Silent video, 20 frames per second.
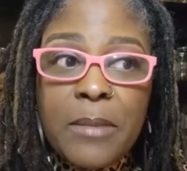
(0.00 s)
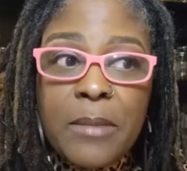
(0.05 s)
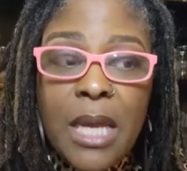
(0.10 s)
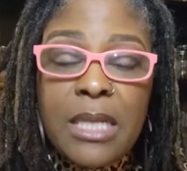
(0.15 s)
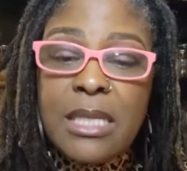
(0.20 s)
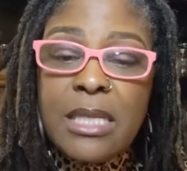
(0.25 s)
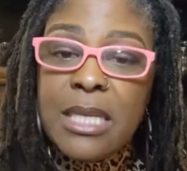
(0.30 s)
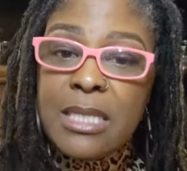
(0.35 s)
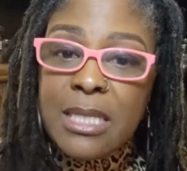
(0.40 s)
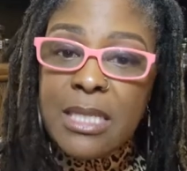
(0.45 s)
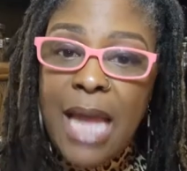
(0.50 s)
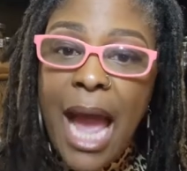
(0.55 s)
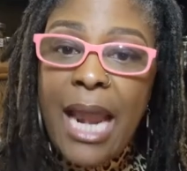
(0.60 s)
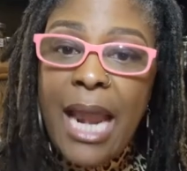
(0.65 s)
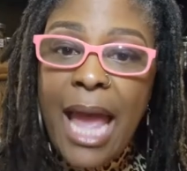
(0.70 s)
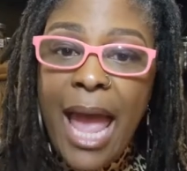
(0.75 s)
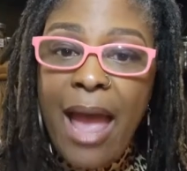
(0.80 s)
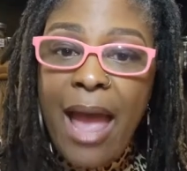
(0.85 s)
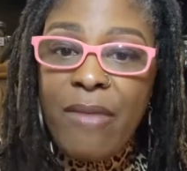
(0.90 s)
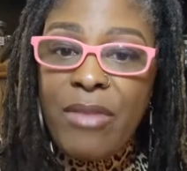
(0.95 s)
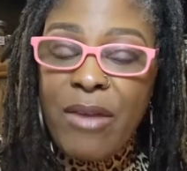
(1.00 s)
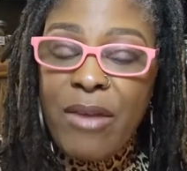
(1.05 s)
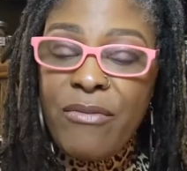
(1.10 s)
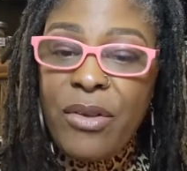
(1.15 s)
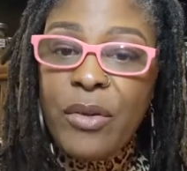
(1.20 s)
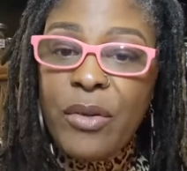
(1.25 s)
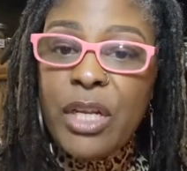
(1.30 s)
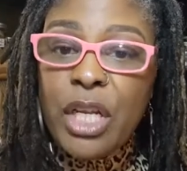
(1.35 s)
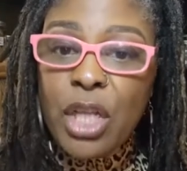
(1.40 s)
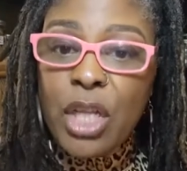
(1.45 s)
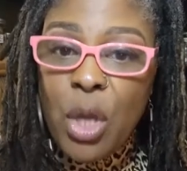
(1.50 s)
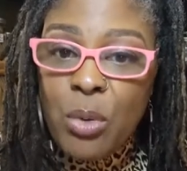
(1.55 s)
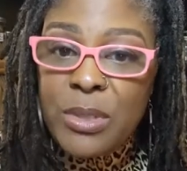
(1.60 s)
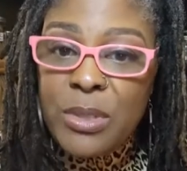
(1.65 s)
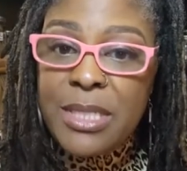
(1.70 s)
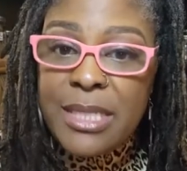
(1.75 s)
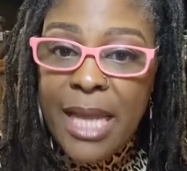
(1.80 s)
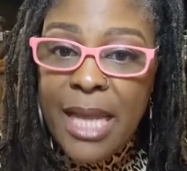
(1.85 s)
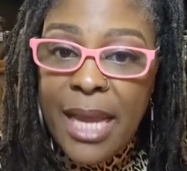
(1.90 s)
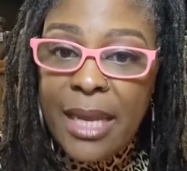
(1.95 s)
does not have that very low
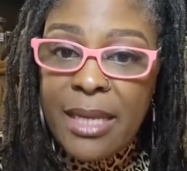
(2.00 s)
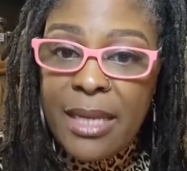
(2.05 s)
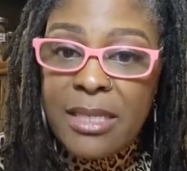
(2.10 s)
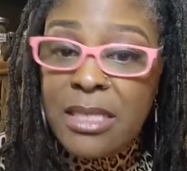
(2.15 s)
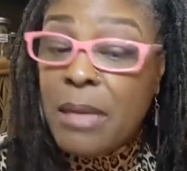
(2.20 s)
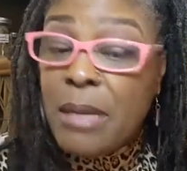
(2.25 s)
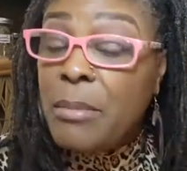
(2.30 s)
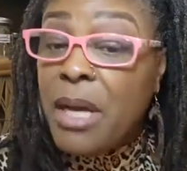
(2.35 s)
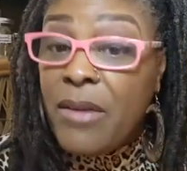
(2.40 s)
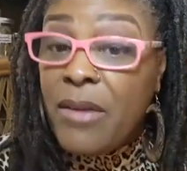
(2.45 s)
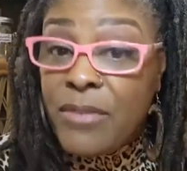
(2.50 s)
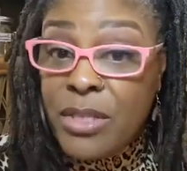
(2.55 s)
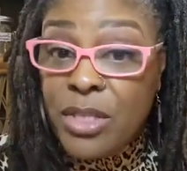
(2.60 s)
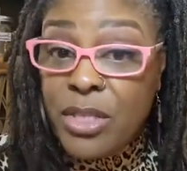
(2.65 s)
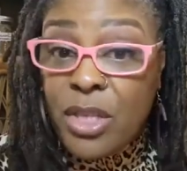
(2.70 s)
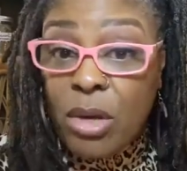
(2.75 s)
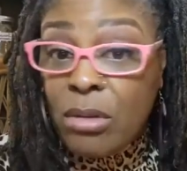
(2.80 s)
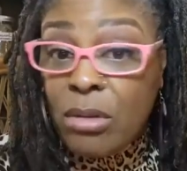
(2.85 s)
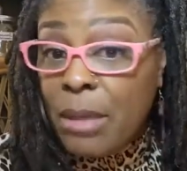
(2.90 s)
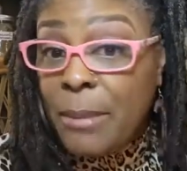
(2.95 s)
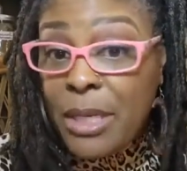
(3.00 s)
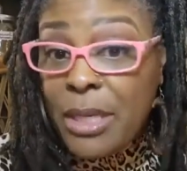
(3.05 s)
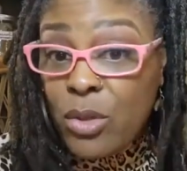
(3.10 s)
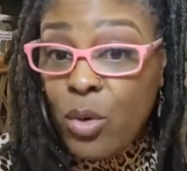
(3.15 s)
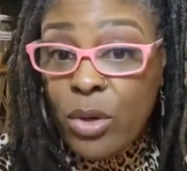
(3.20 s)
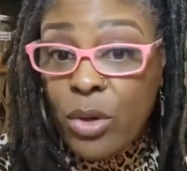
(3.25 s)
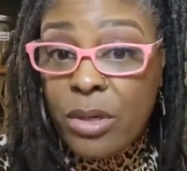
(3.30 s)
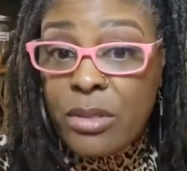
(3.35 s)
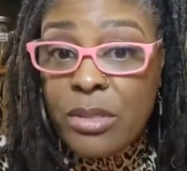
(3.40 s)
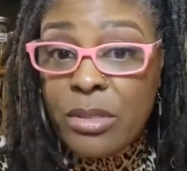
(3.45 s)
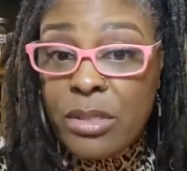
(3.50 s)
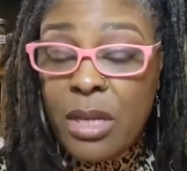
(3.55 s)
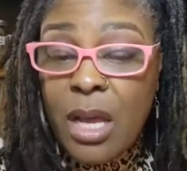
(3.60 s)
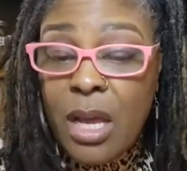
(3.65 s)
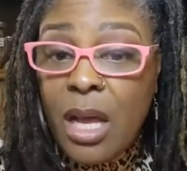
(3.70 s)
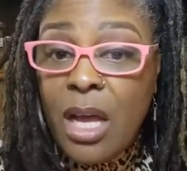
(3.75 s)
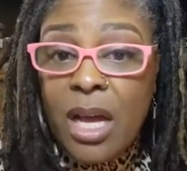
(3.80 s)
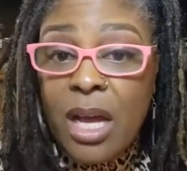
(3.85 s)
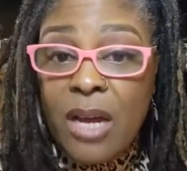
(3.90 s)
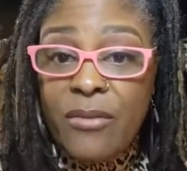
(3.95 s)
setting. Some ovens don't. My daughter's
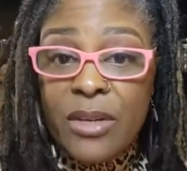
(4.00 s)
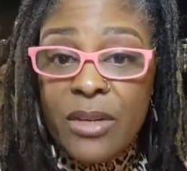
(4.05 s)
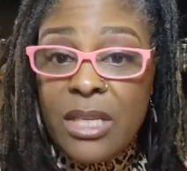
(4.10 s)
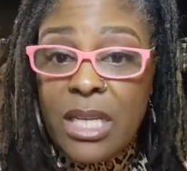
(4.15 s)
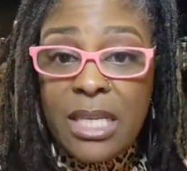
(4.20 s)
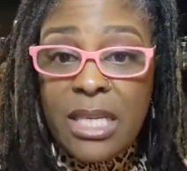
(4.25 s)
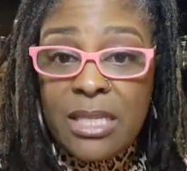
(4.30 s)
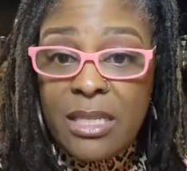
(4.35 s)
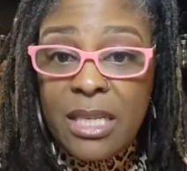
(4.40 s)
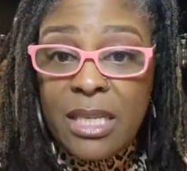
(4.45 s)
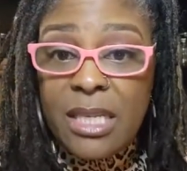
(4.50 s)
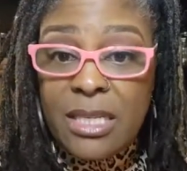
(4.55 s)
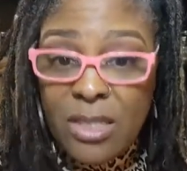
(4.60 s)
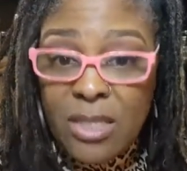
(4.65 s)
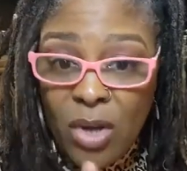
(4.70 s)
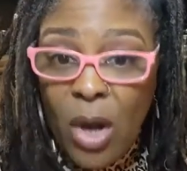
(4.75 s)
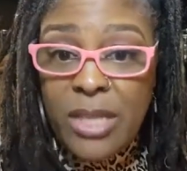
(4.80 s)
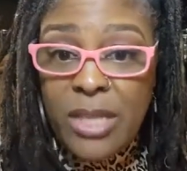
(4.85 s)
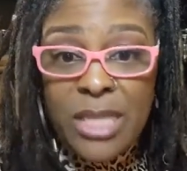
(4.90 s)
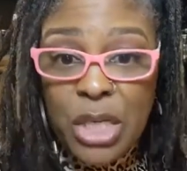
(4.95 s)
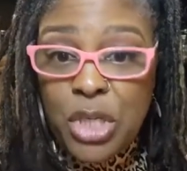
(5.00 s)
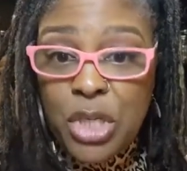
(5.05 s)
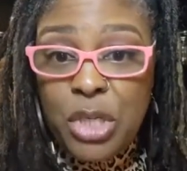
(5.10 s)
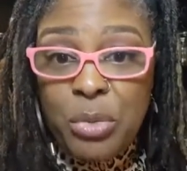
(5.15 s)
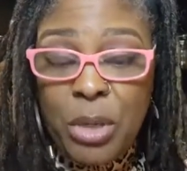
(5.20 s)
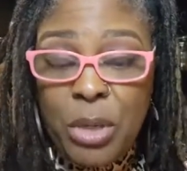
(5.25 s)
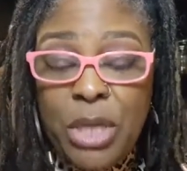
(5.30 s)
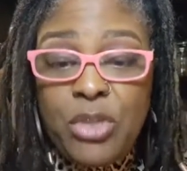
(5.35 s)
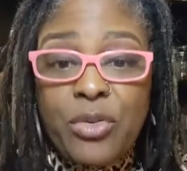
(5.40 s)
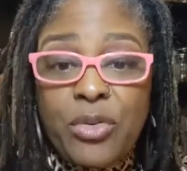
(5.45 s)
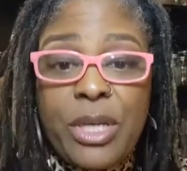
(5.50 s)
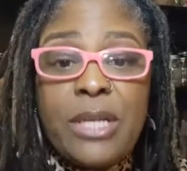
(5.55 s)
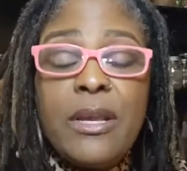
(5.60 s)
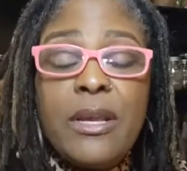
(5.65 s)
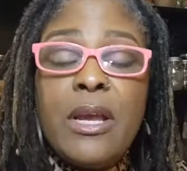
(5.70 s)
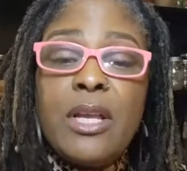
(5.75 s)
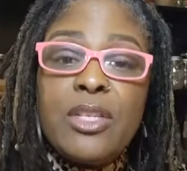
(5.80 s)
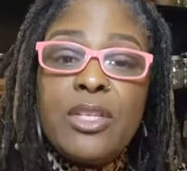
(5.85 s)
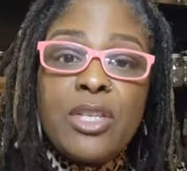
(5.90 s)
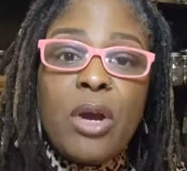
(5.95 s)
oven, it starts at 200.
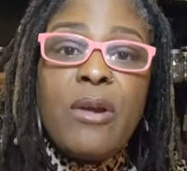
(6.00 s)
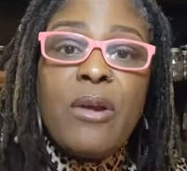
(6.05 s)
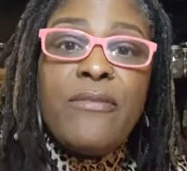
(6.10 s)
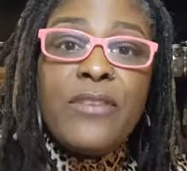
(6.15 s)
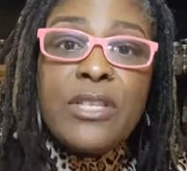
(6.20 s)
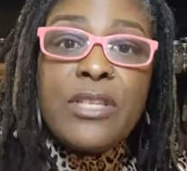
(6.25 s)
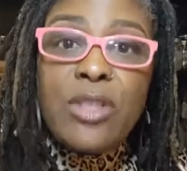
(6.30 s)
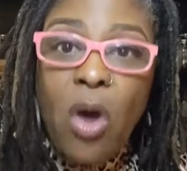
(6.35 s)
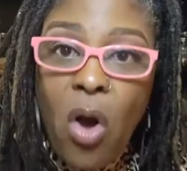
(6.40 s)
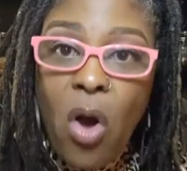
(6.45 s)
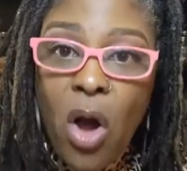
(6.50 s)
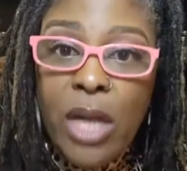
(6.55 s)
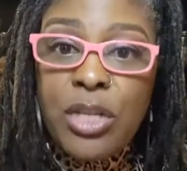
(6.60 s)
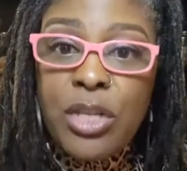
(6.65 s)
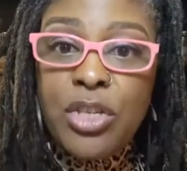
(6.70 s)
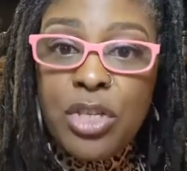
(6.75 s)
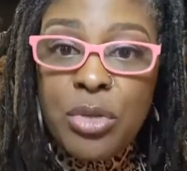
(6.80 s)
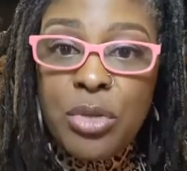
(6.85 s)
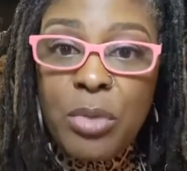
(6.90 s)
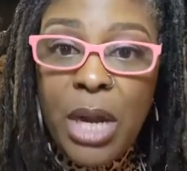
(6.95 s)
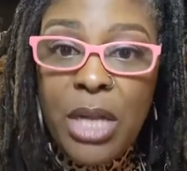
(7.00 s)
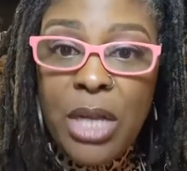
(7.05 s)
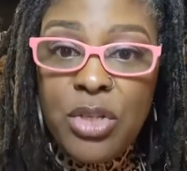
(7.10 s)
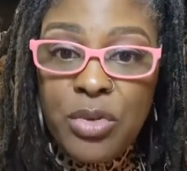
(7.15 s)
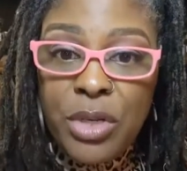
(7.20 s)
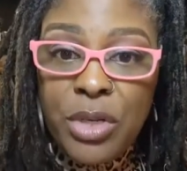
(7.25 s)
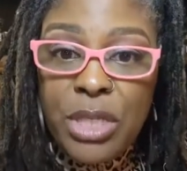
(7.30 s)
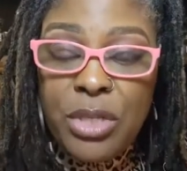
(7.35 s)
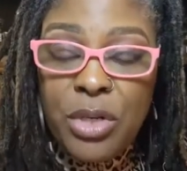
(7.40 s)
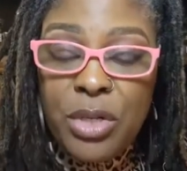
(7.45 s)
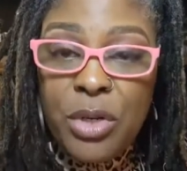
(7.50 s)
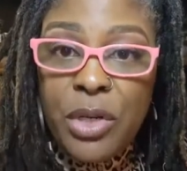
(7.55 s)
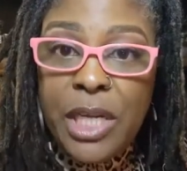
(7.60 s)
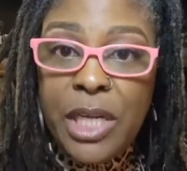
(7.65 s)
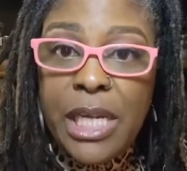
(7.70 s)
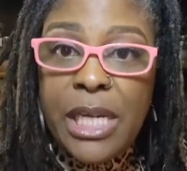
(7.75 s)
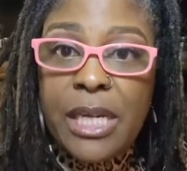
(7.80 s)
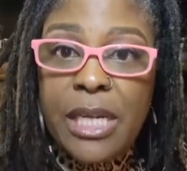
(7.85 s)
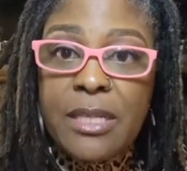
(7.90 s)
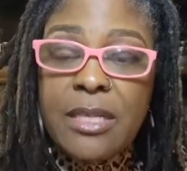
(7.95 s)
So if it's on 200
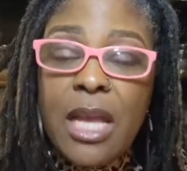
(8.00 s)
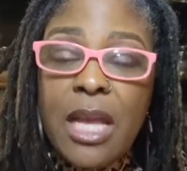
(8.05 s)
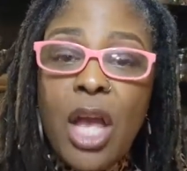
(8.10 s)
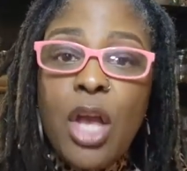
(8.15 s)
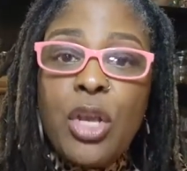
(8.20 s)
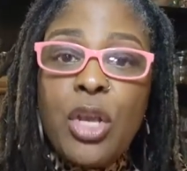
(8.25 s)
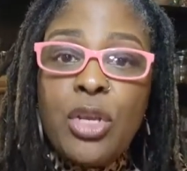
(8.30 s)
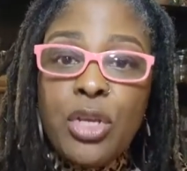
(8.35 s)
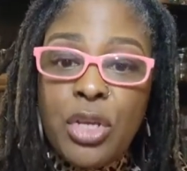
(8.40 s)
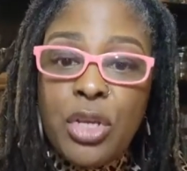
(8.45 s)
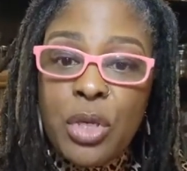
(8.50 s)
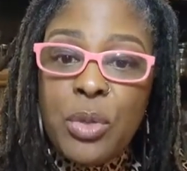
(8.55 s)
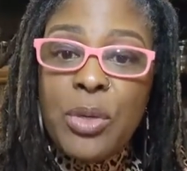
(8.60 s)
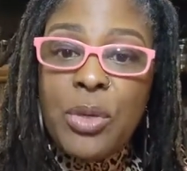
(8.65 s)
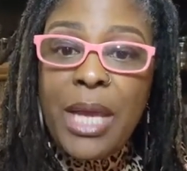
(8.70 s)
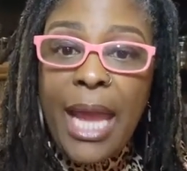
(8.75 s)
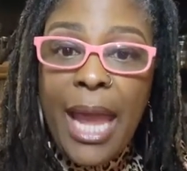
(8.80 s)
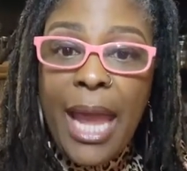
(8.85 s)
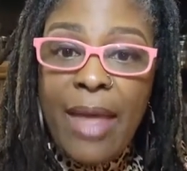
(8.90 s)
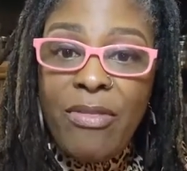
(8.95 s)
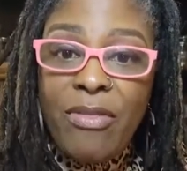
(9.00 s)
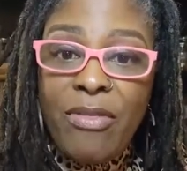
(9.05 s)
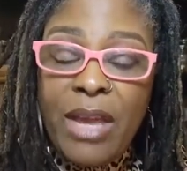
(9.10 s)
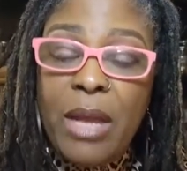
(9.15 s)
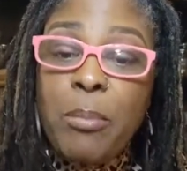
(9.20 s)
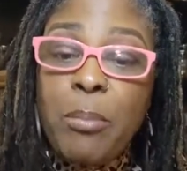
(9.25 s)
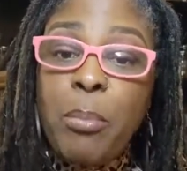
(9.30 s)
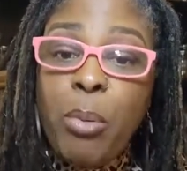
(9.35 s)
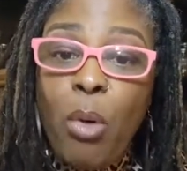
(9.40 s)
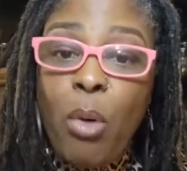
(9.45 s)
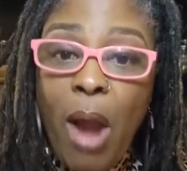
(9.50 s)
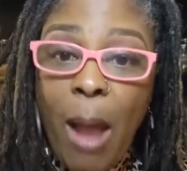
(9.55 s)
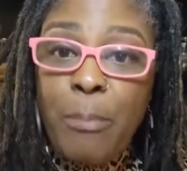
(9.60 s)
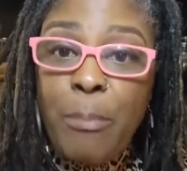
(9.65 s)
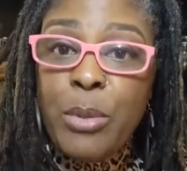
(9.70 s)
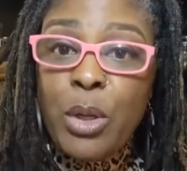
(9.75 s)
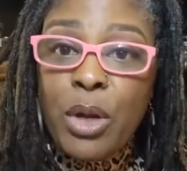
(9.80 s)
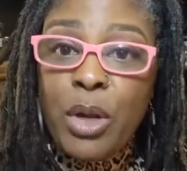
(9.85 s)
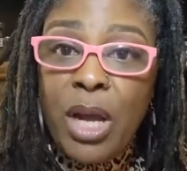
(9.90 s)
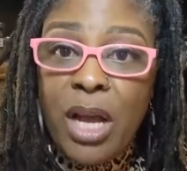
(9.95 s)
degrees, you can then prop
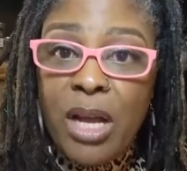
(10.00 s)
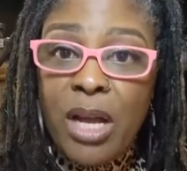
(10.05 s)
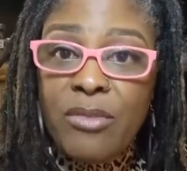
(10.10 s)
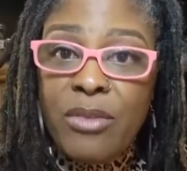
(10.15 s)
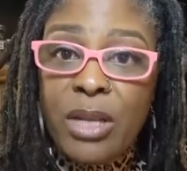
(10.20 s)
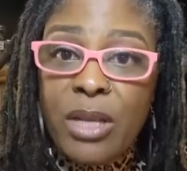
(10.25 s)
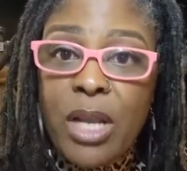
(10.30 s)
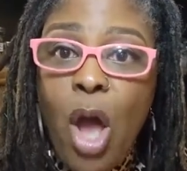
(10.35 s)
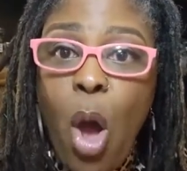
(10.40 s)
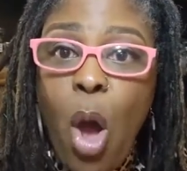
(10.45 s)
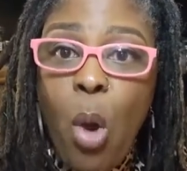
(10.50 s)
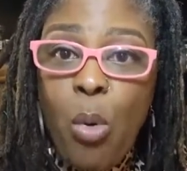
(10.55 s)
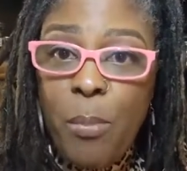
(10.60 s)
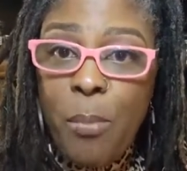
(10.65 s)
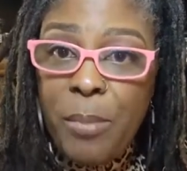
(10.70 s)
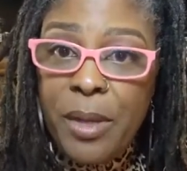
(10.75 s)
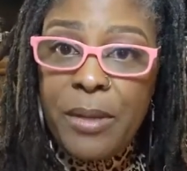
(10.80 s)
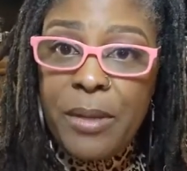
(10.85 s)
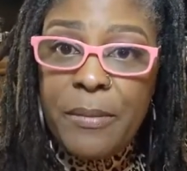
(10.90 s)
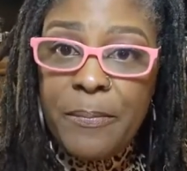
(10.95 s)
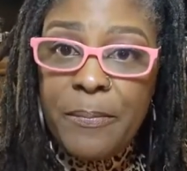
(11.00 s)
your oven open